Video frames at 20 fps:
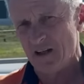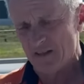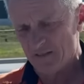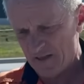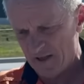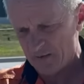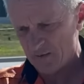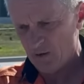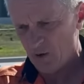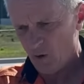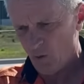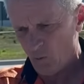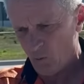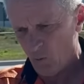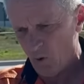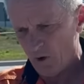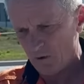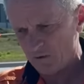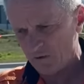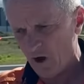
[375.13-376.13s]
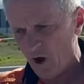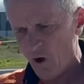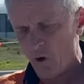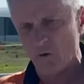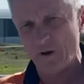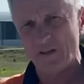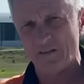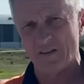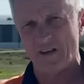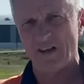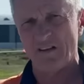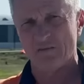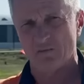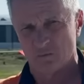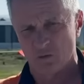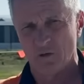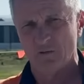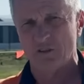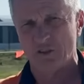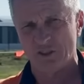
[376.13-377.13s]
that what's holding these
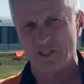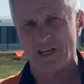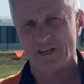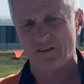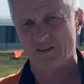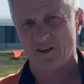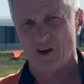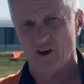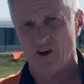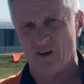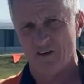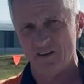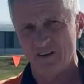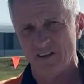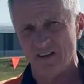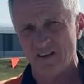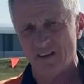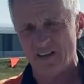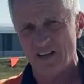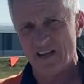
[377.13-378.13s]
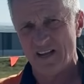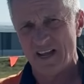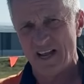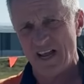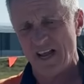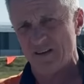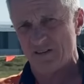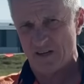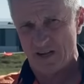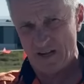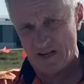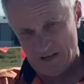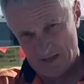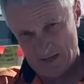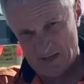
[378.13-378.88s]
roof sheets on is a